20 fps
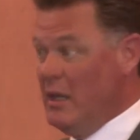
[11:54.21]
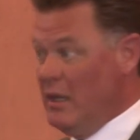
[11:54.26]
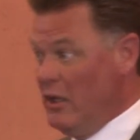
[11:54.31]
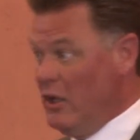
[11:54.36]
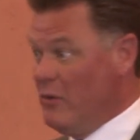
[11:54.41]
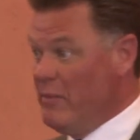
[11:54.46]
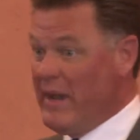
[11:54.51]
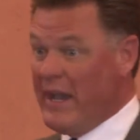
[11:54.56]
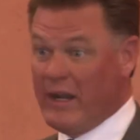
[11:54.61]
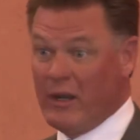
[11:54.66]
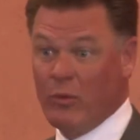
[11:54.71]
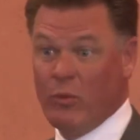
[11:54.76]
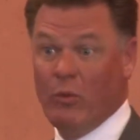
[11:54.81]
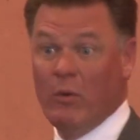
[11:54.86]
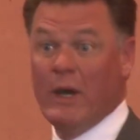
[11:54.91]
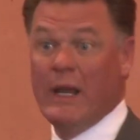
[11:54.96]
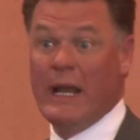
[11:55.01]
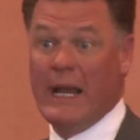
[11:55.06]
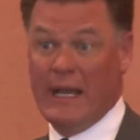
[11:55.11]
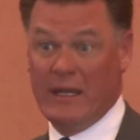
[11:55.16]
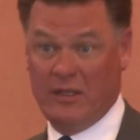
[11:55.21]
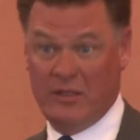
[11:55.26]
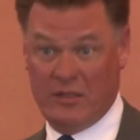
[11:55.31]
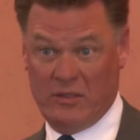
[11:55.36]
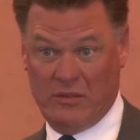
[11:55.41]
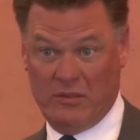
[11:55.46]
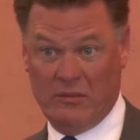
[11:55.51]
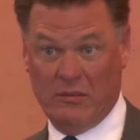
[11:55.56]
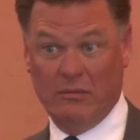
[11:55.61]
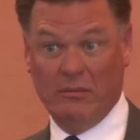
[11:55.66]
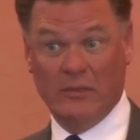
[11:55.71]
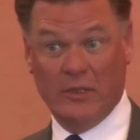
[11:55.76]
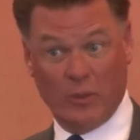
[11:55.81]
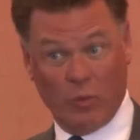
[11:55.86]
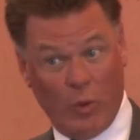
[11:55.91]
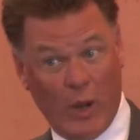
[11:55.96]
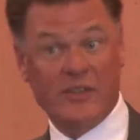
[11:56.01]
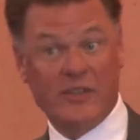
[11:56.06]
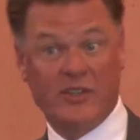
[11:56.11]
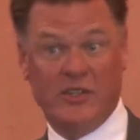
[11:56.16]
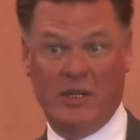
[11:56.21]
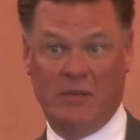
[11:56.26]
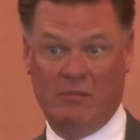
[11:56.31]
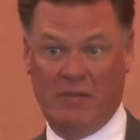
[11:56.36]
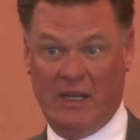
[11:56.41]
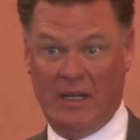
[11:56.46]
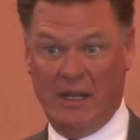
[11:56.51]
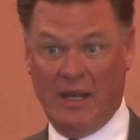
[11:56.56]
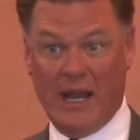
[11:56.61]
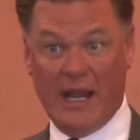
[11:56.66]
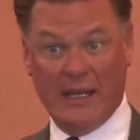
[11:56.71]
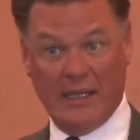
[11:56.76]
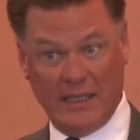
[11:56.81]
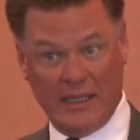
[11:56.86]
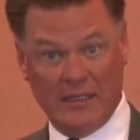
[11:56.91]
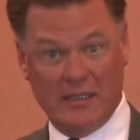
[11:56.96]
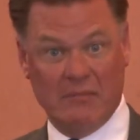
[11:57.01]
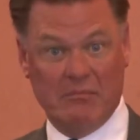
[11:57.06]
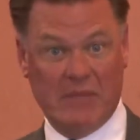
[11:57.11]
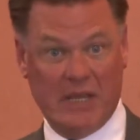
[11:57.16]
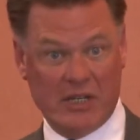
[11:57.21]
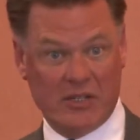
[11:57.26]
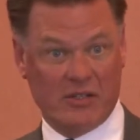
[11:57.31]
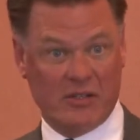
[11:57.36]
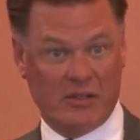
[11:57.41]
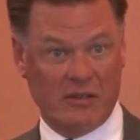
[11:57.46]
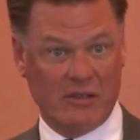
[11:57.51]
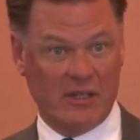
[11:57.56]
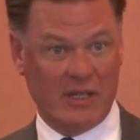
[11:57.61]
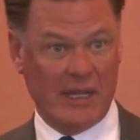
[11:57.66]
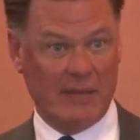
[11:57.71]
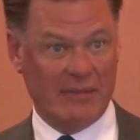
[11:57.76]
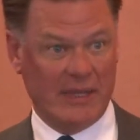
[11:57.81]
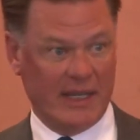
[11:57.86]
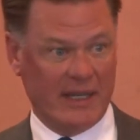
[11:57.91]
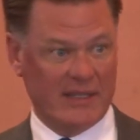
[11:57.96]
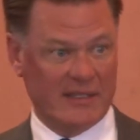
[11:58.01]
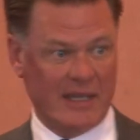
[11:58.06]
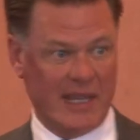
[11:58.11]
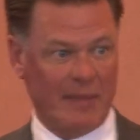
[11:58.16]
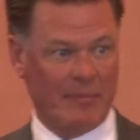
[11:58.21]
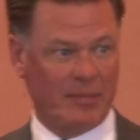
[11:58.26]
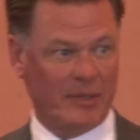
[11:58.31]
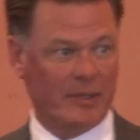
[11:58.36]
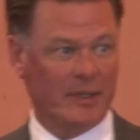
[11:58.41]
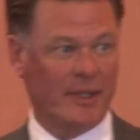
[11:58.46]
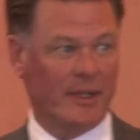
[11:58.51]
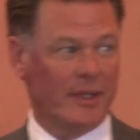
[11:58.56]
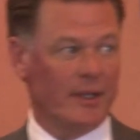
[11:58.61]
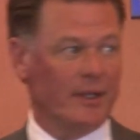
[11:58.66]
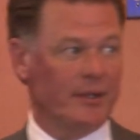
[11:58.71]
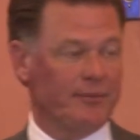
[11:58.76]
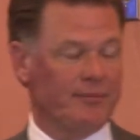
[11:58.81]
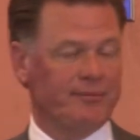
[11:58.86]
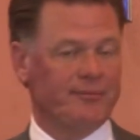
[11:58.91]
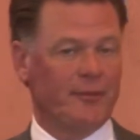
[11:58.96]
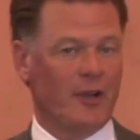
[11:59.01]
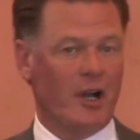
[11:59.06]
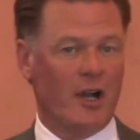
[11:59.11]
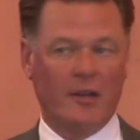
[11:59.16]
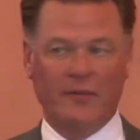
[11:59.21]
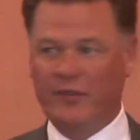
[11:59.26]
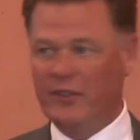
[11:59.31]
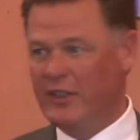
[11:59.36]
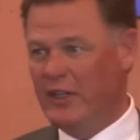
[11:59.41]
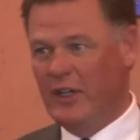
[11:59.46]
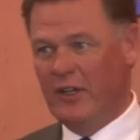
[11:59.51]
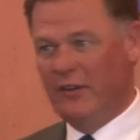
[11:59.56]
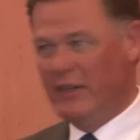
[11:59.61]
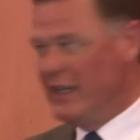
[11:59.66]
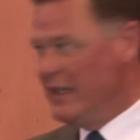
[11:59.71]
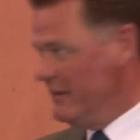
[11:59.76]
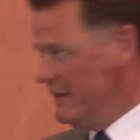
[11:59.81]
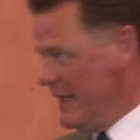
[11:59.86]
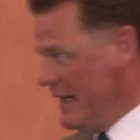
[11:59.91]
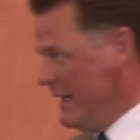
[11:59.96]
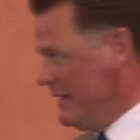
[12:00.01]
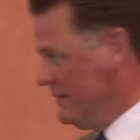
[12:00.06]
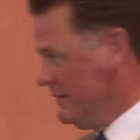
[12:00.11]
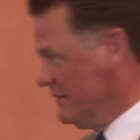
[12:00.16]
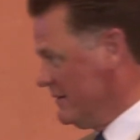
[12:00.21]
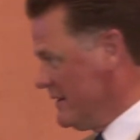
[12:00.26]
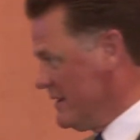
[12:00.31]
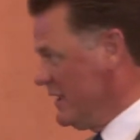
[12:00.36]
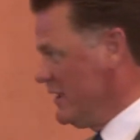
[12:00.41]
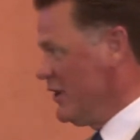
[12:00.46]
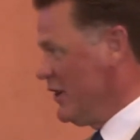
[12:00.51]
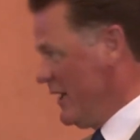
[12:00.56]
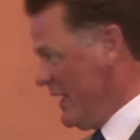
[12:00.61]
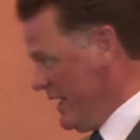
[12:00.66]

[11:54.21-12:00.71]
No matter what I do, they're watching me, and I need to make sure that I'm that example. Often you don't get that clear an